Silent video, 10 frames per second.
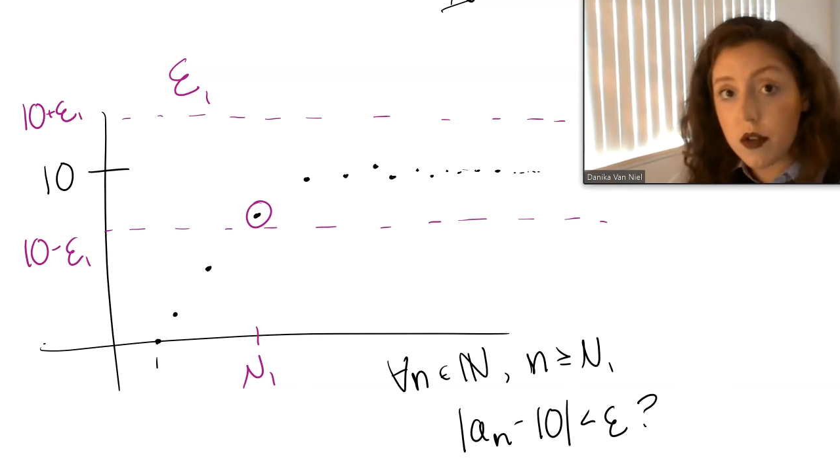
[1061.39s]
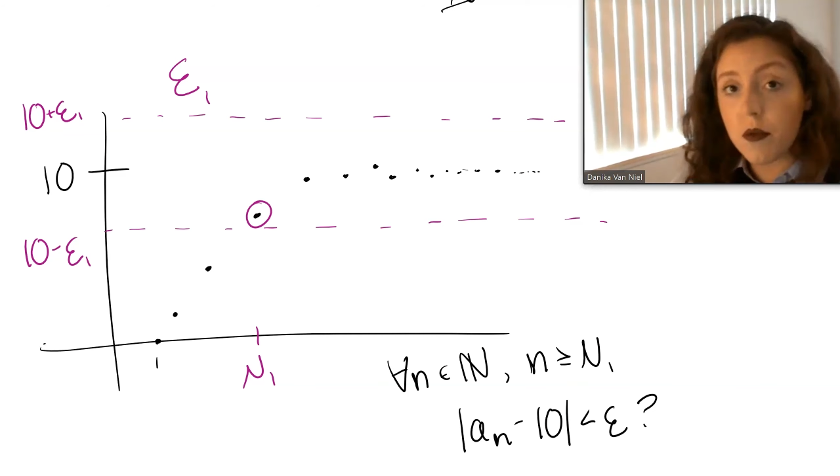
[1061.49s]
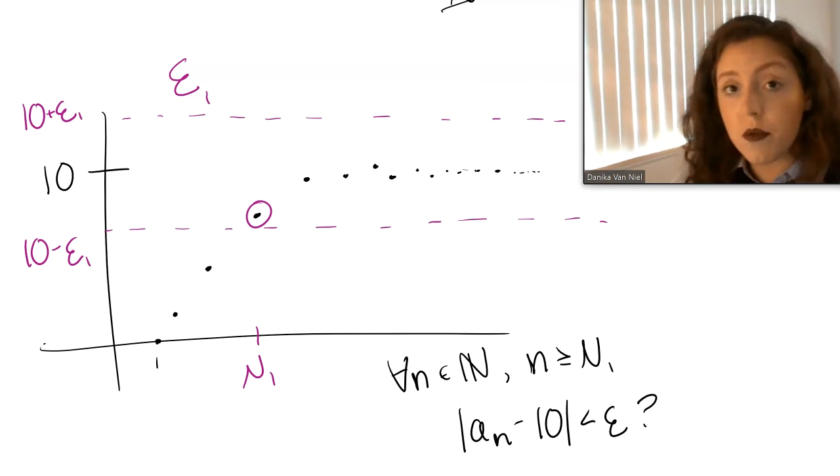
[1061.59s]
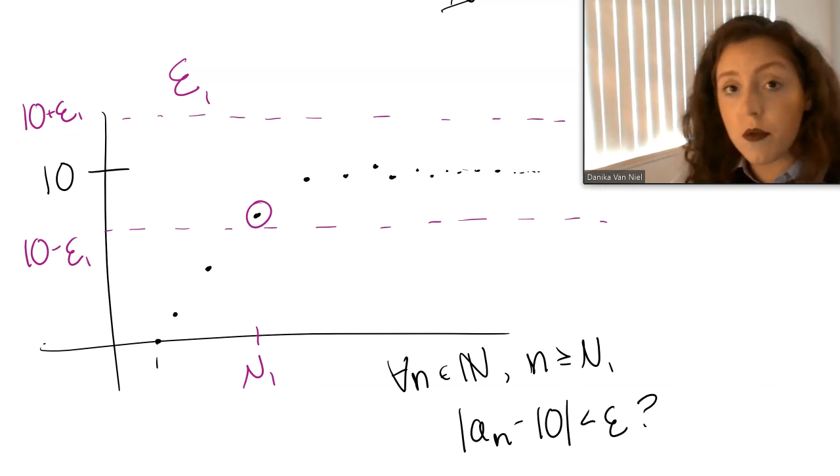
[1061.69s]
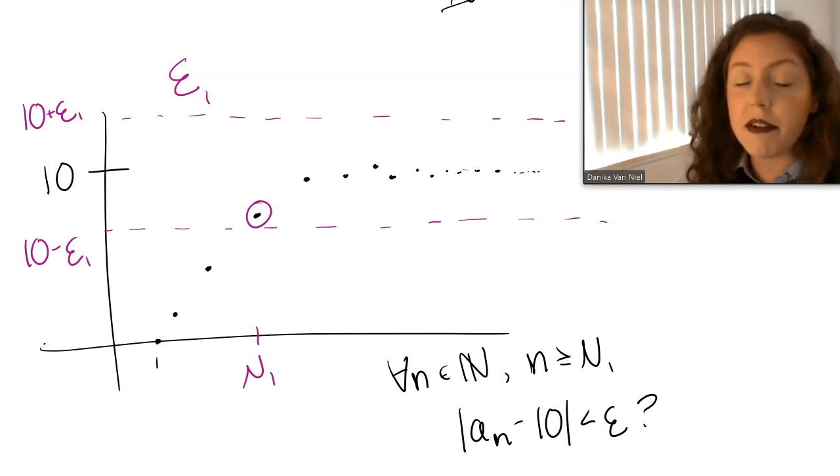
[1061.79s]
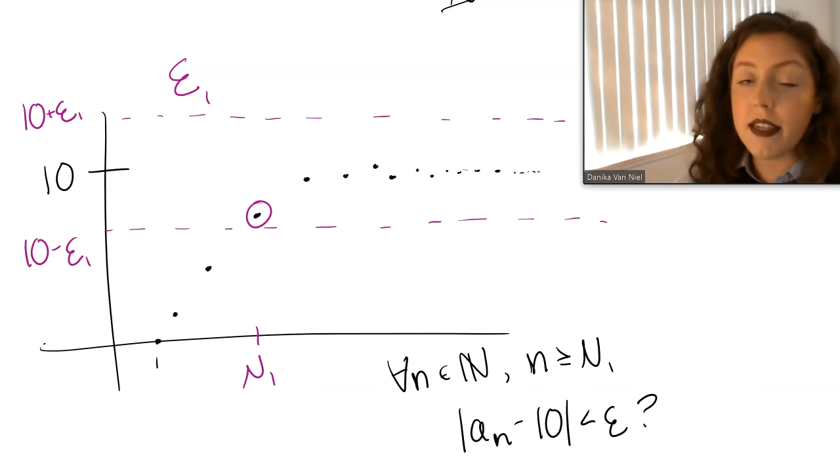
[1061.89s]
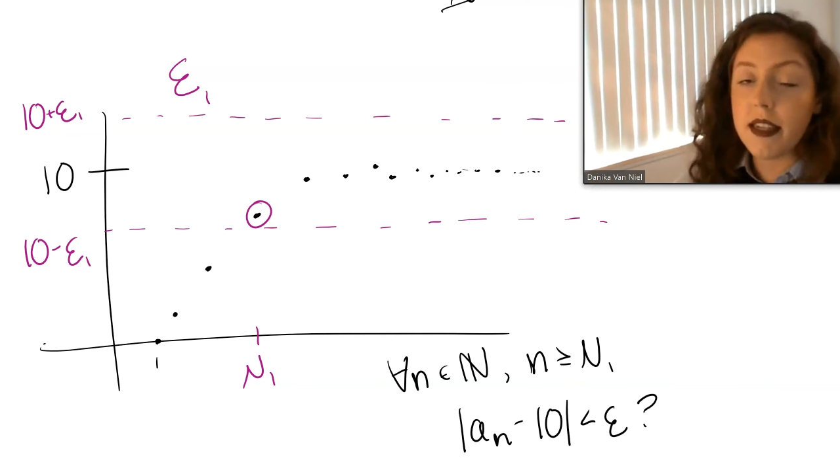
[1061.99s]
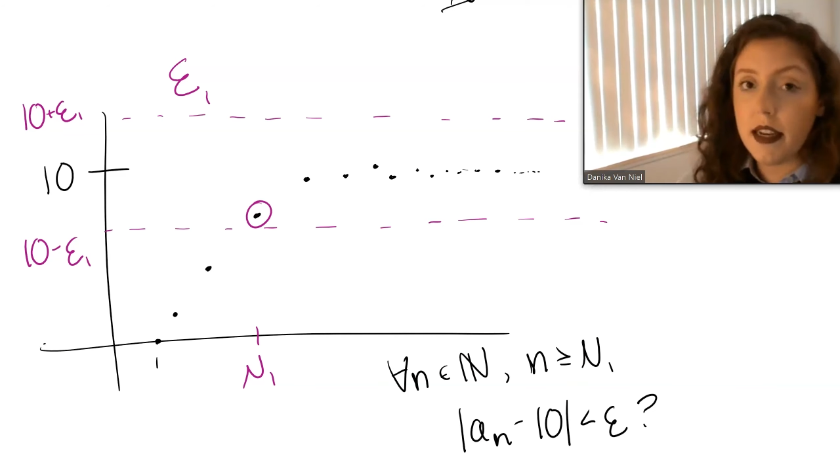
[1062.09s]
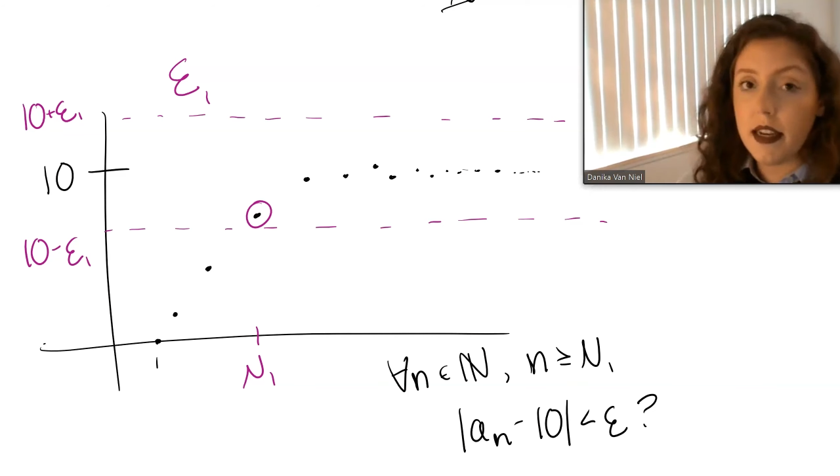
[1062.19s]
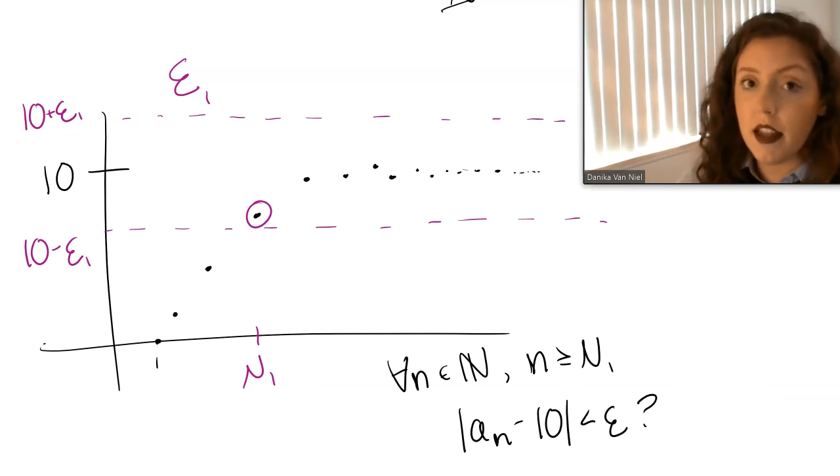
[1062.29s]
we're
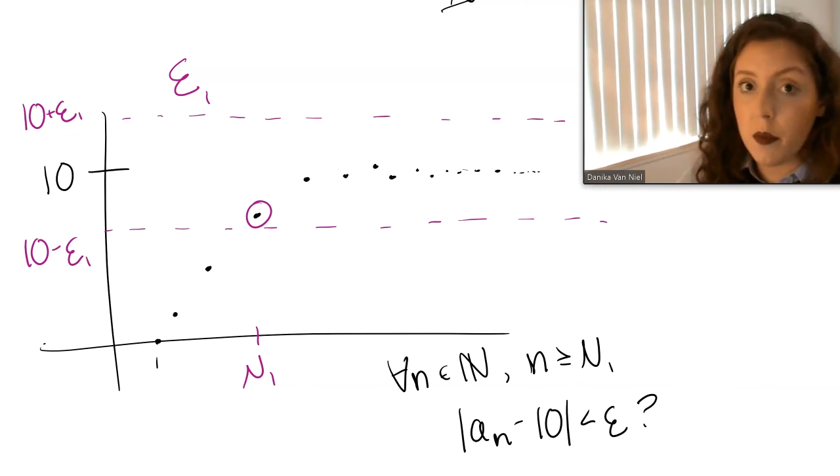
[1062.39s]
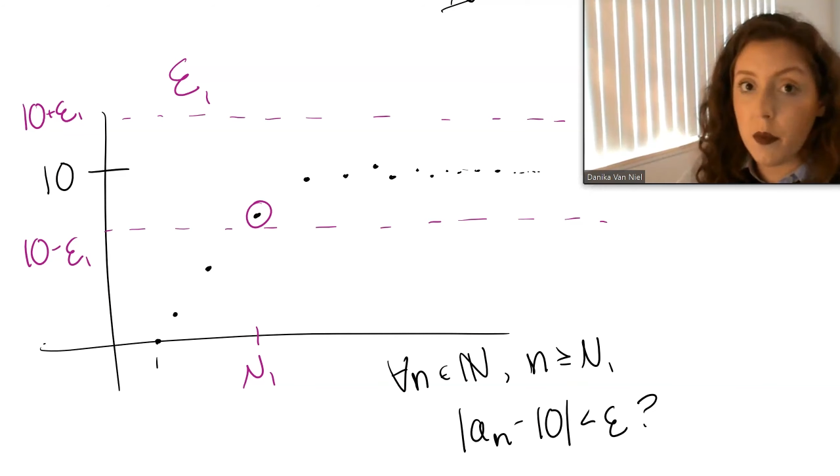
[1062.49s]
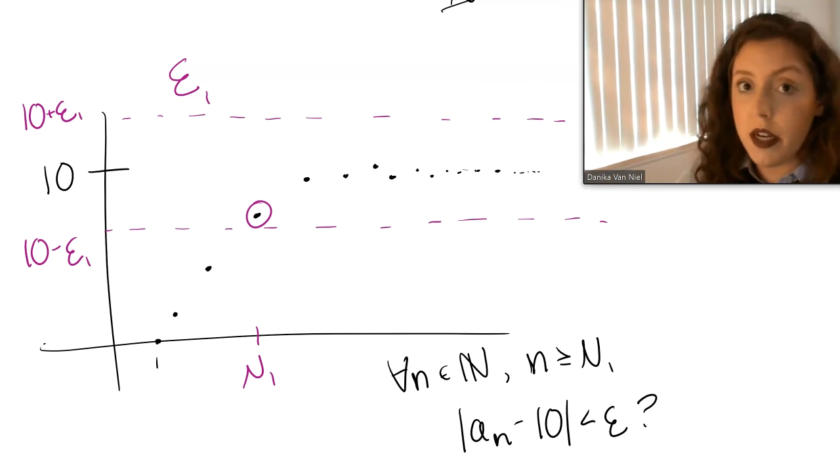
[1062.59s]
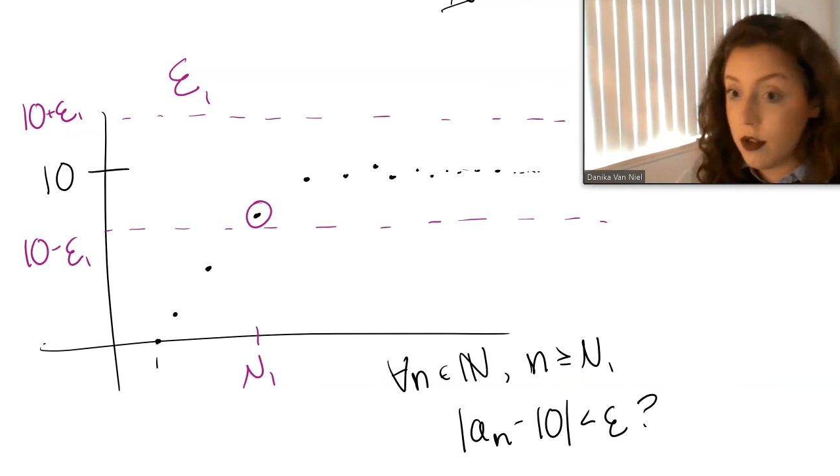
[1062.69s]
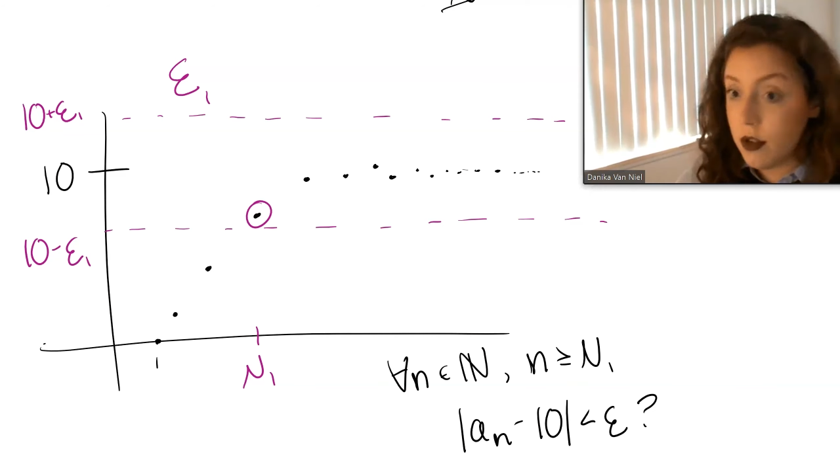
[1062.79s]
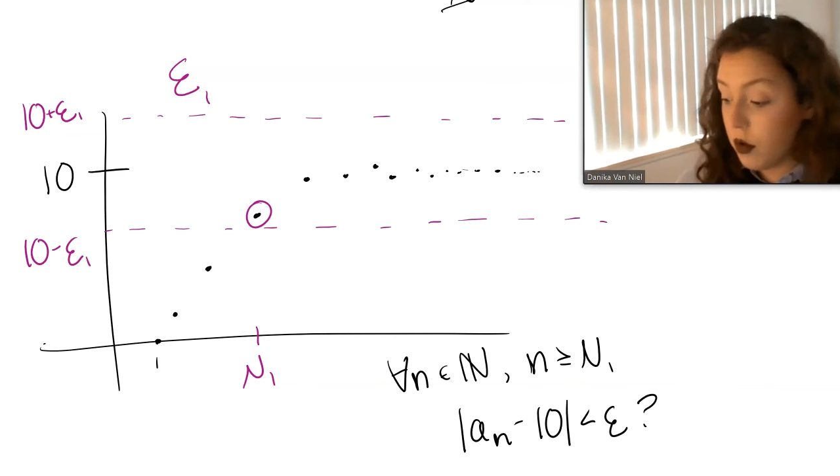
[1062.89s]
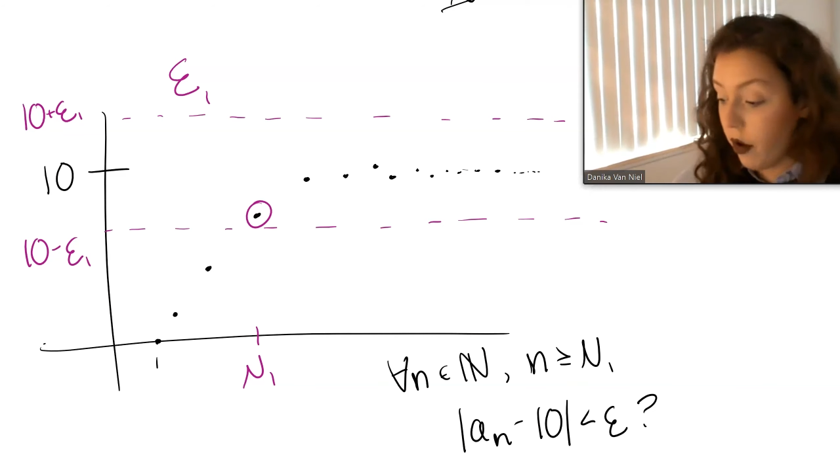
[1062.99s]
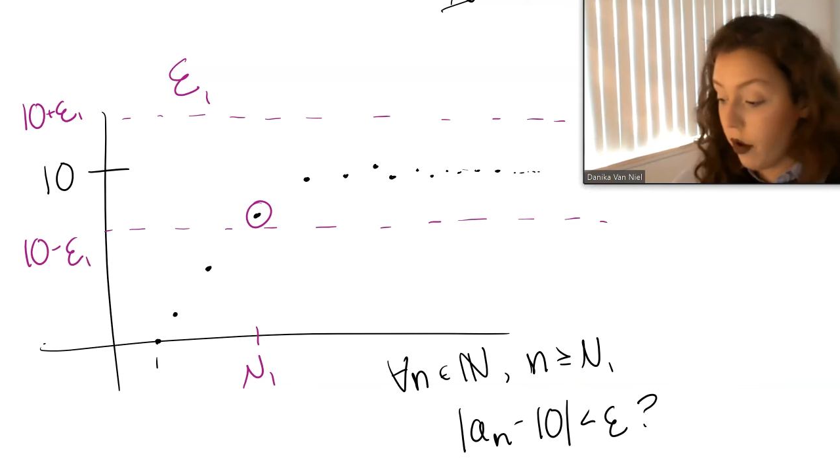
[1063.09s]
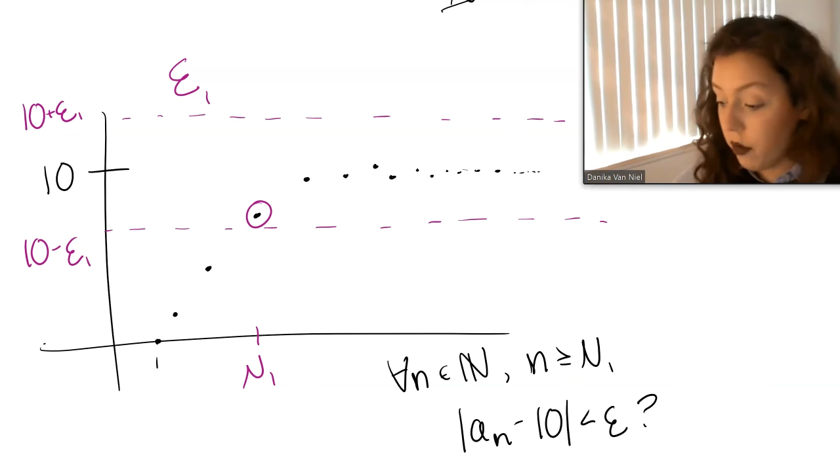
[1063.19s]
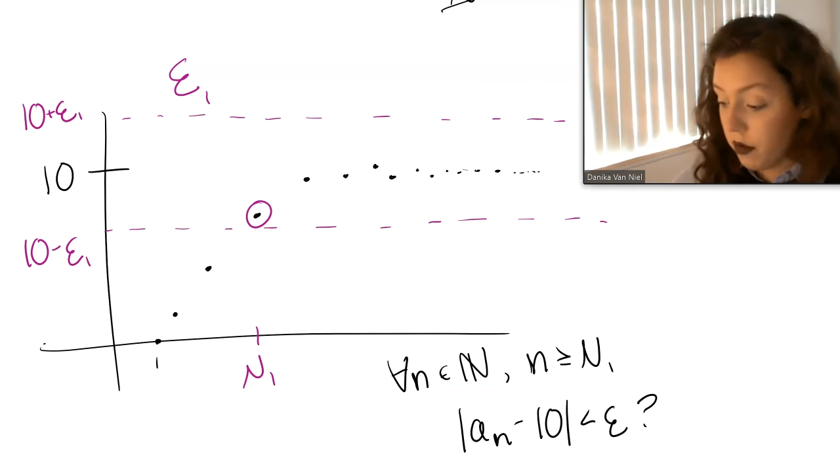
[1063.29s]
pretending like we do
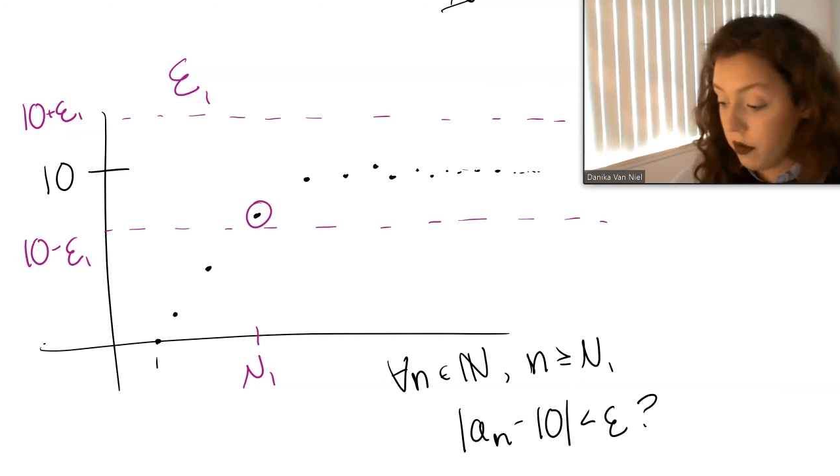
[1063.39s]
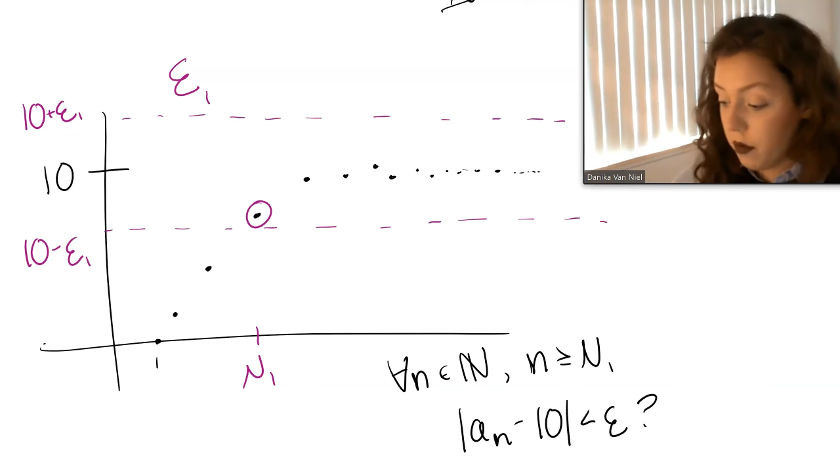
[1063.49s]
know